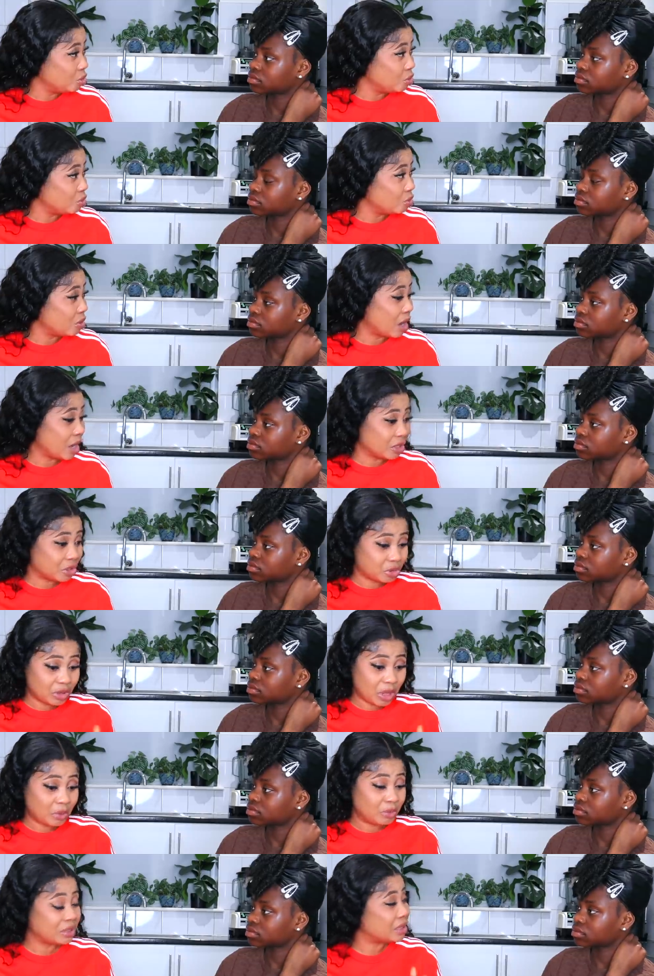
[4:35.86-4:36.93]
Speaker 1: you. As soon as
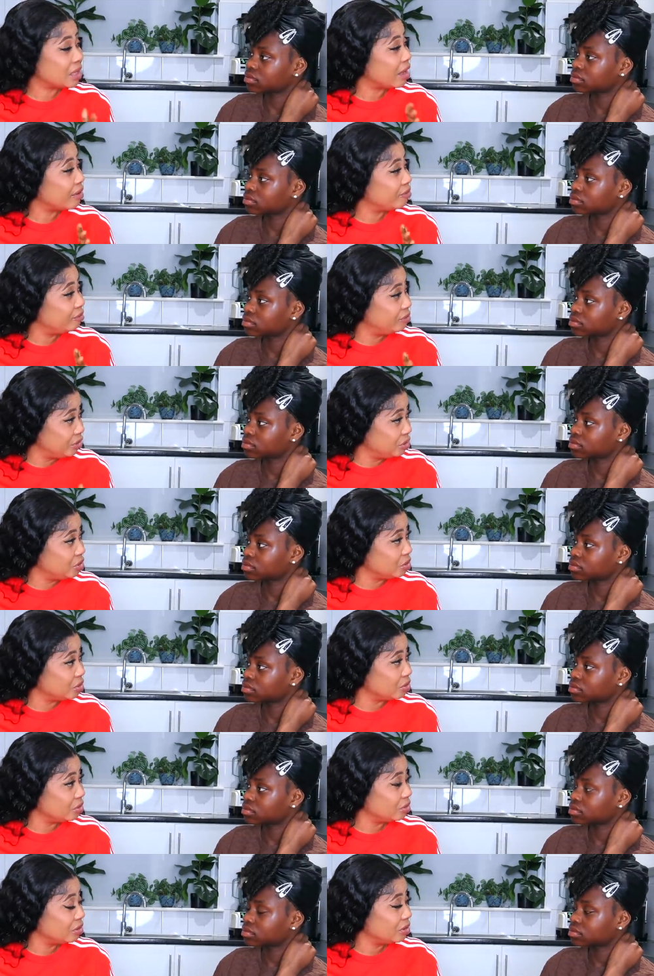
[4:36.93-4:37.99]
we start video,
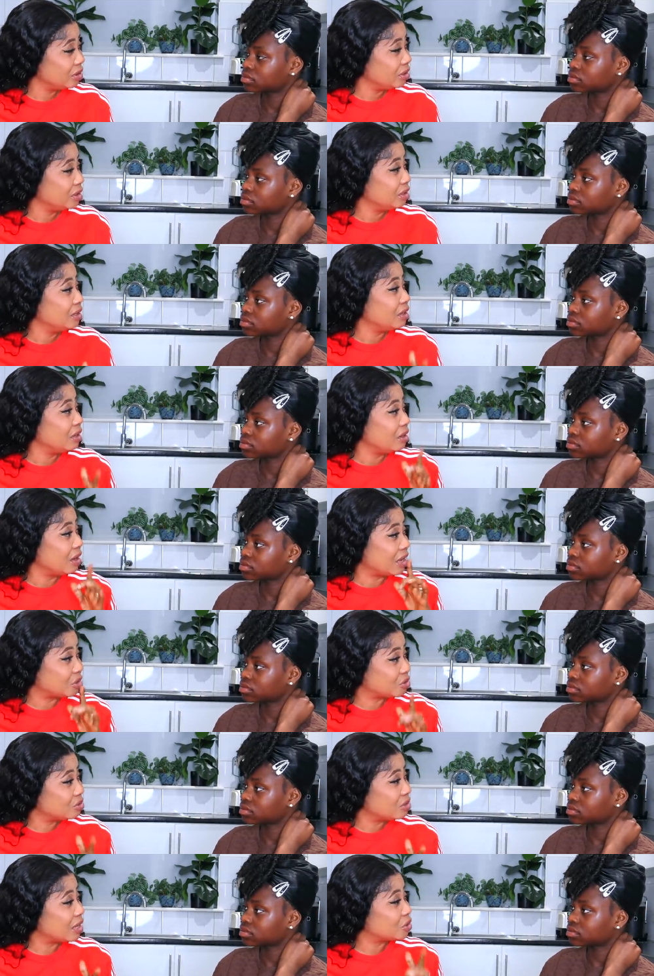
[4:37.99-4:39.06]
as
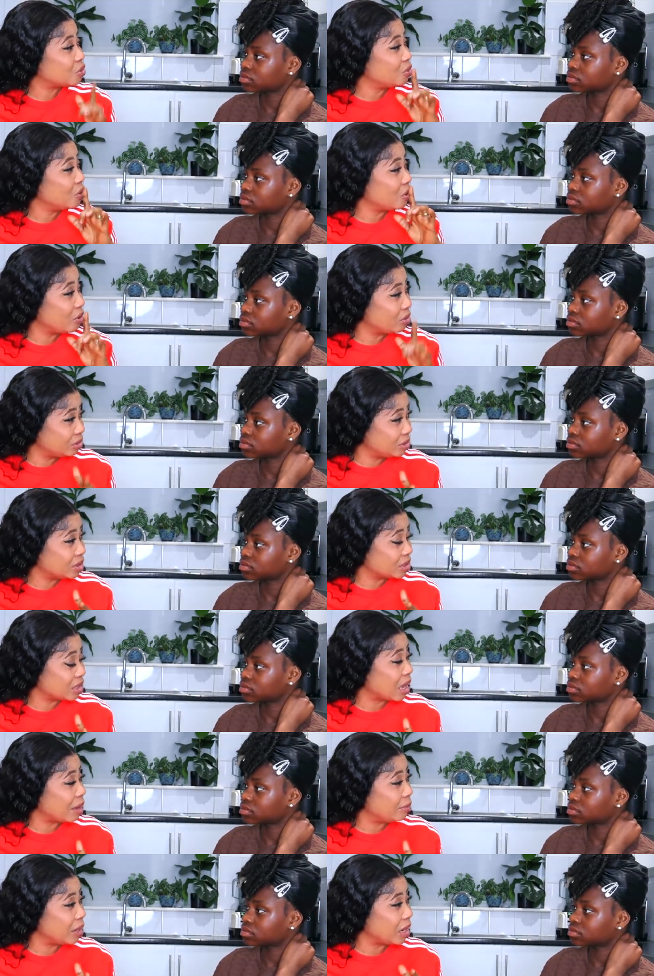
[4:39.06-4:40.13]
soon as we on this
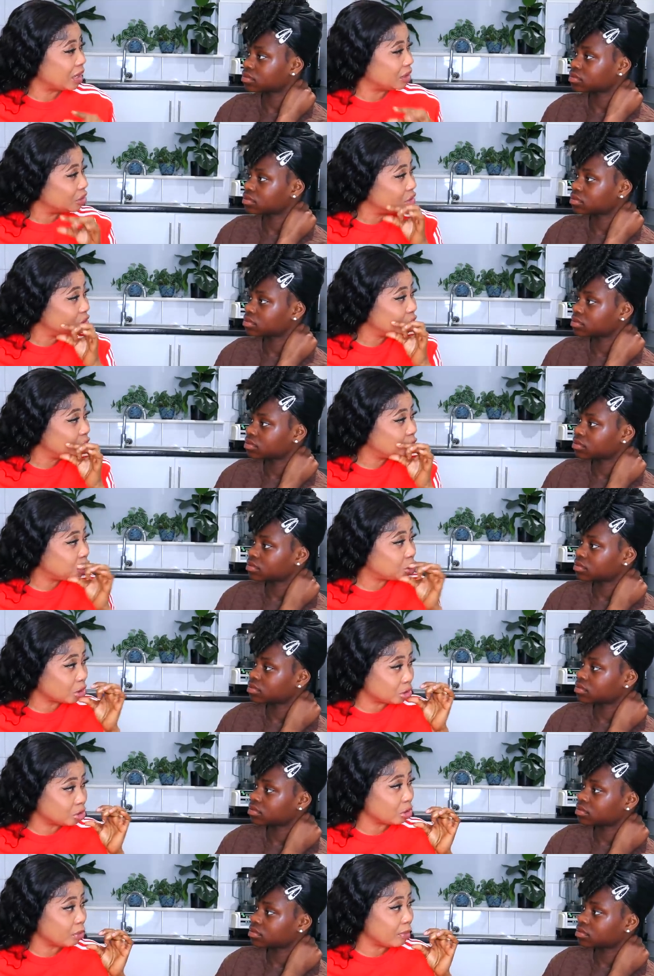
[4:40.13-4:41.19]
camera,
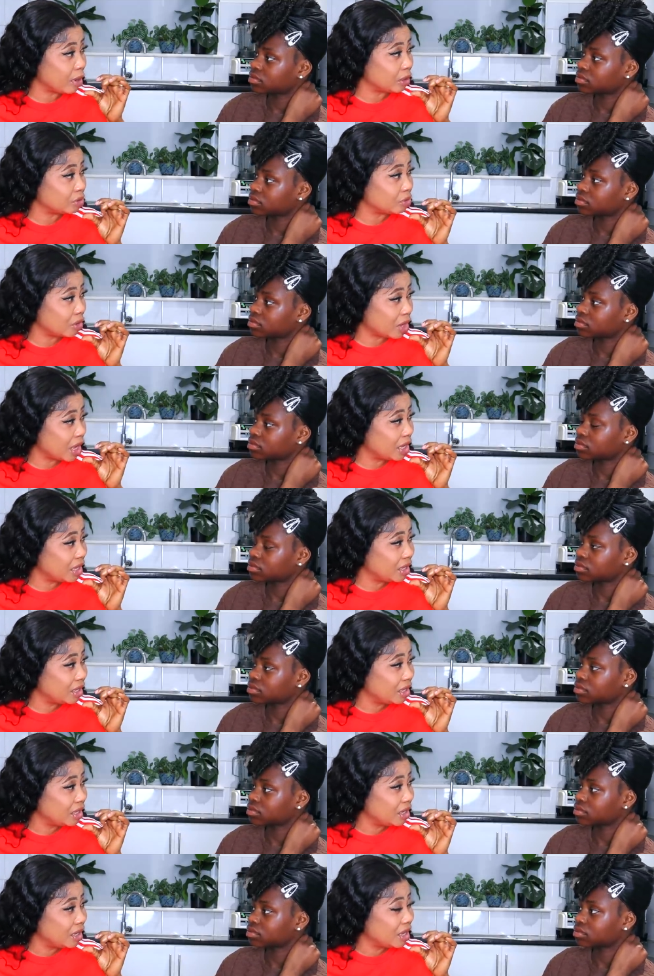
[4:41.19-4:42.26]
shut your mouth, okay?
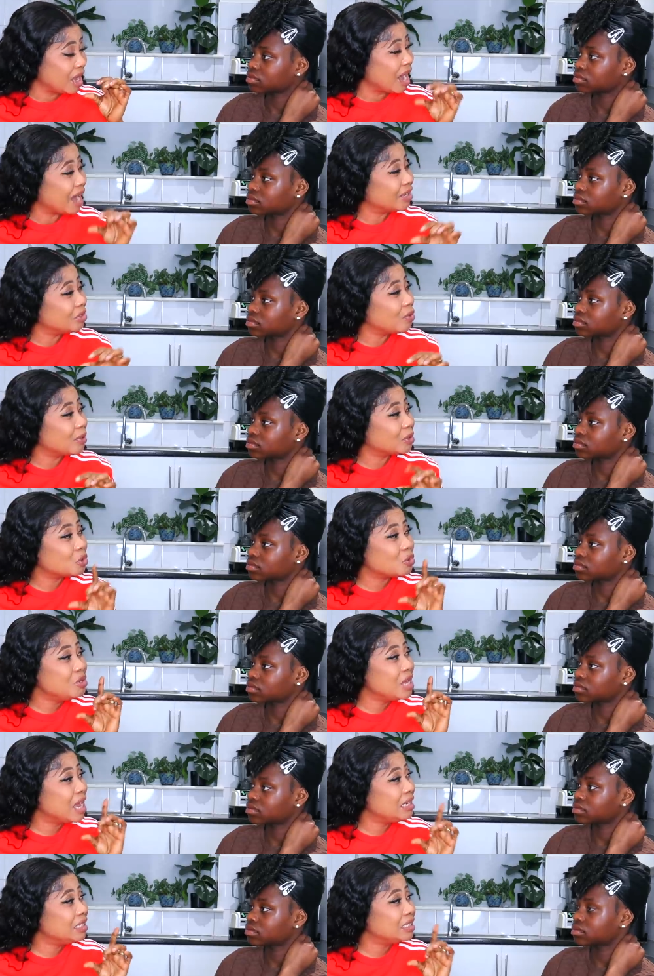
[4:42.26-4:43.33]
I don't want to
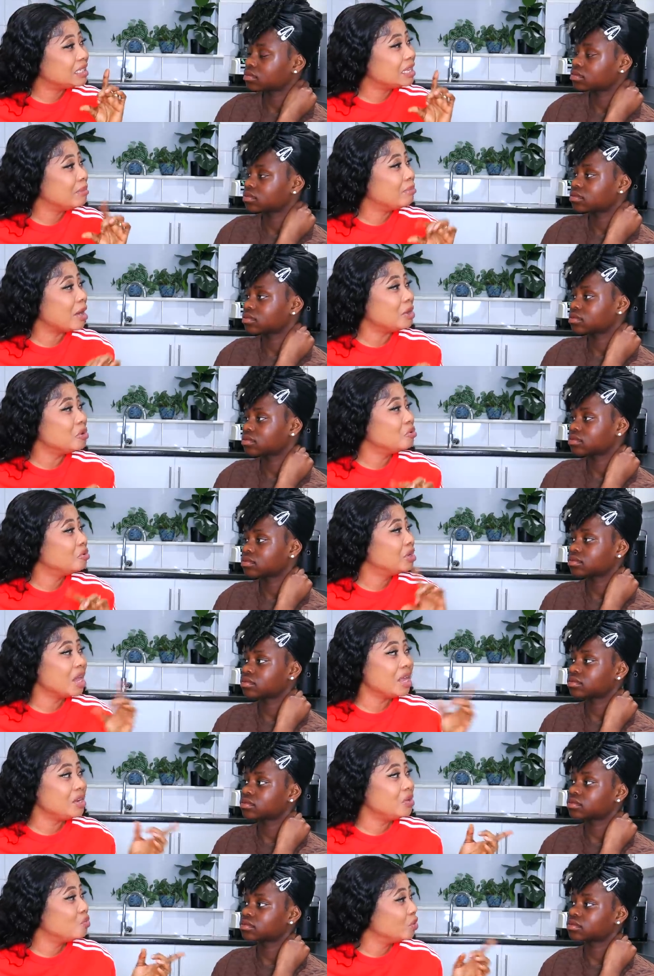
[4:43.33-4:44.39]
hear anything about you
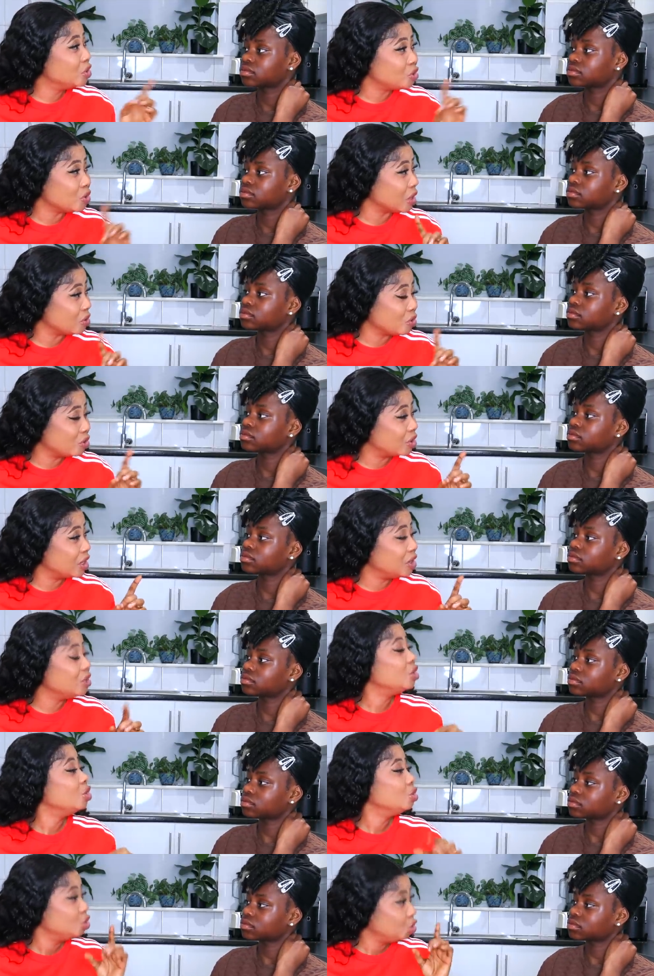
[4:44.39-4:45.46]
gaining weight you are not gaining.
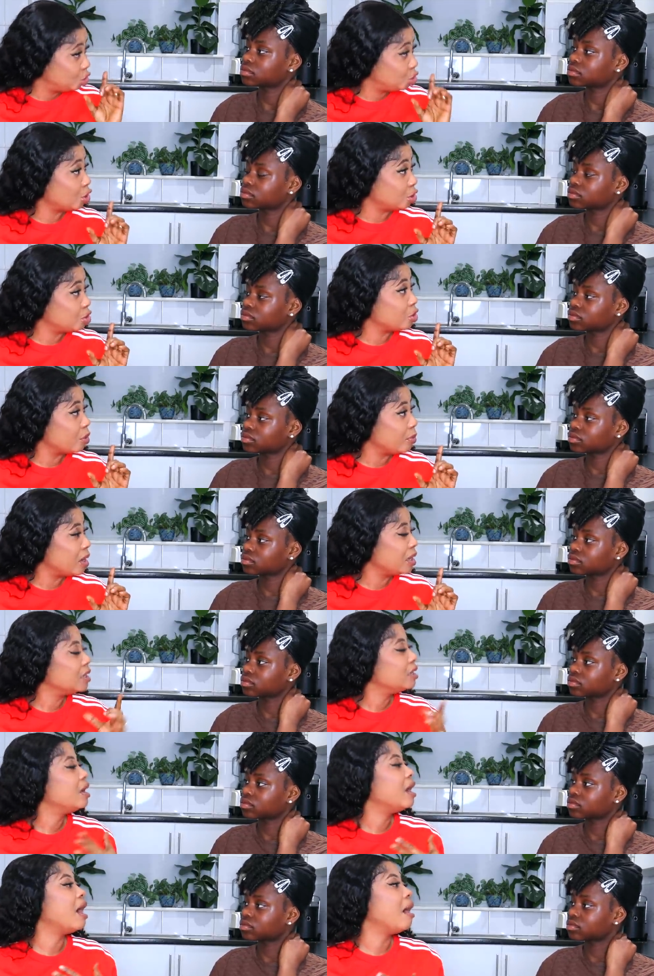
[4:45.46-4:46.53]
Shut your mouth.
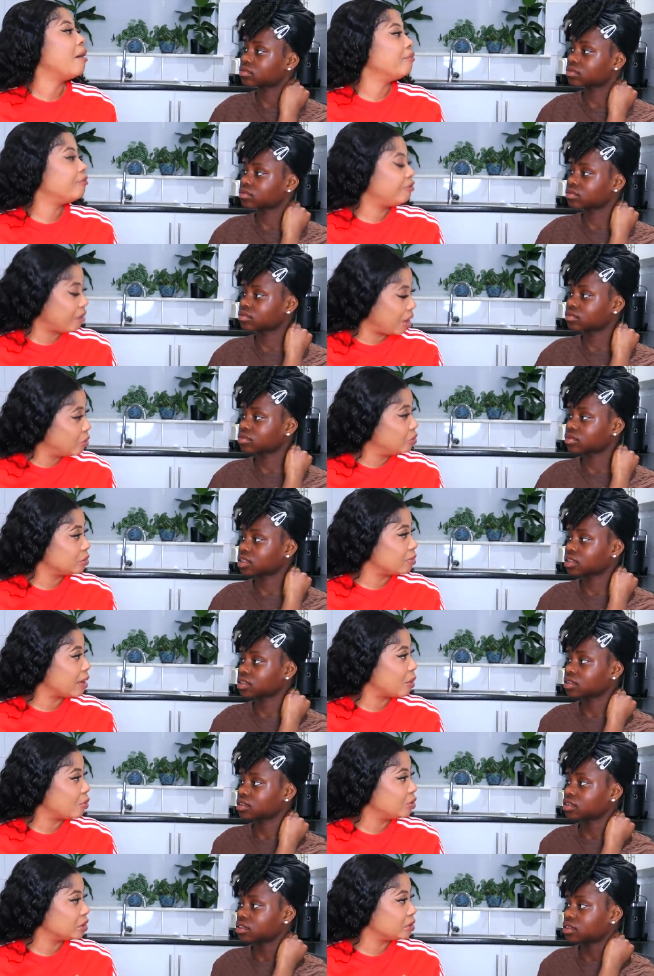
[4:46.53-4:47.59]
I'm fine with my
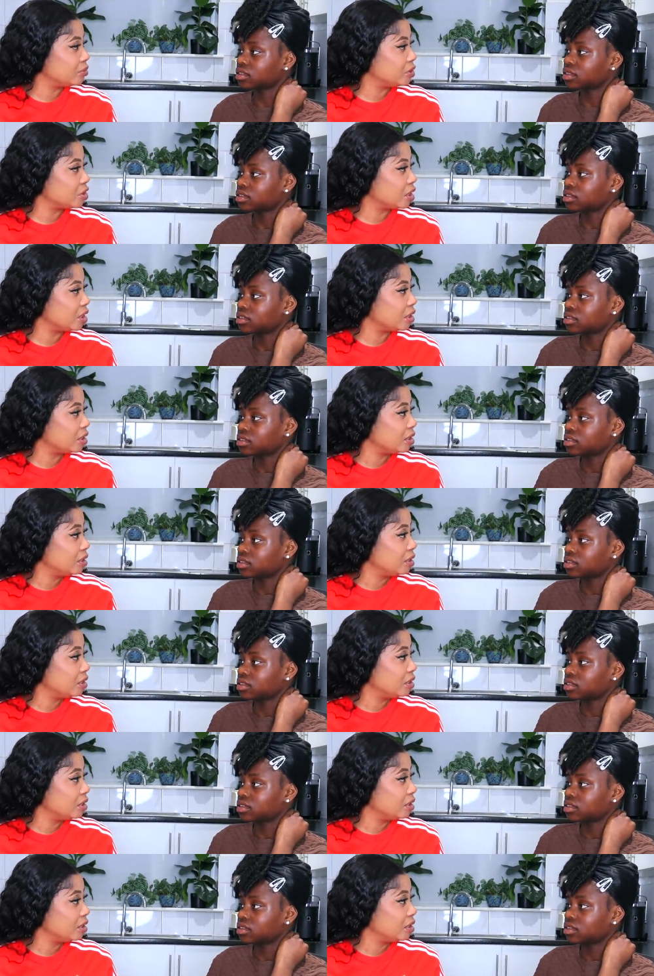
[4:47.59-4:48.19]
weight, Michelle.